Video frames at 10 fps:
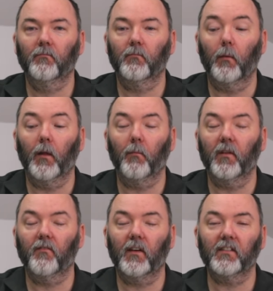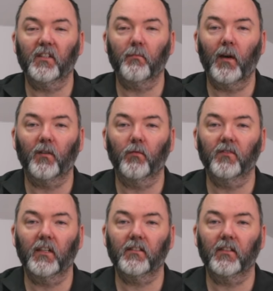Maybe that'll be the fastest pad we've
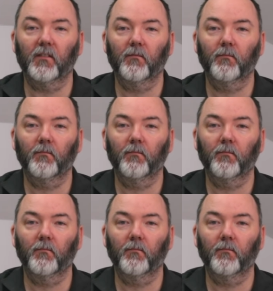tested.